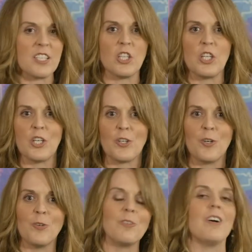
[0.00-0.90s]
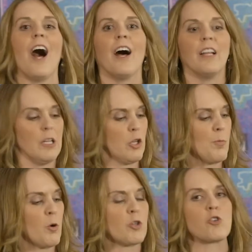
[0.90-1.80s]
it a little
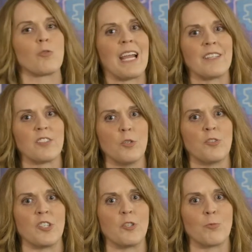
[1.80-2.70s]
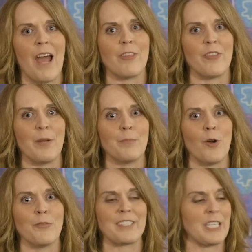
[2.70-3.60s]
more translucent rather than
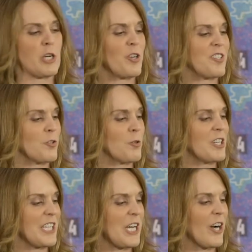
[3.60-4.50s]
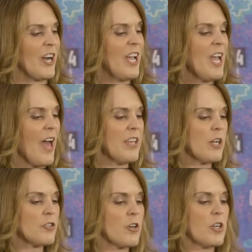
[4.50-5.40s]
perfectly crystal clear. And then
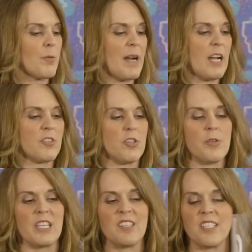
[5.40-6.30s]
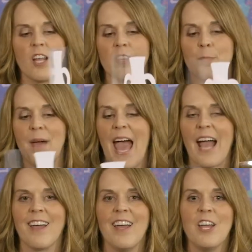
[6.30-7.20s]
I'll turn it around so you can see on the
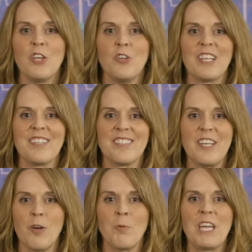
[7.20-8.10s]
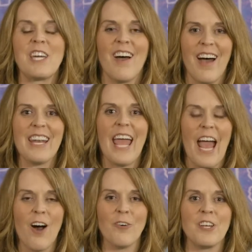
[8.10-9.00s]
back. You can see that we cut
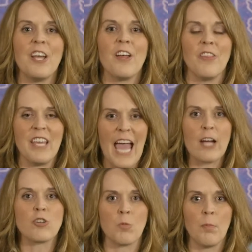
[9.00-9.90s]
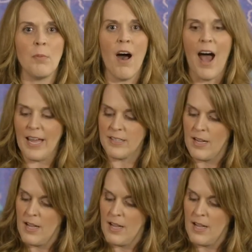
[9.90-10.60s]
out the actual pot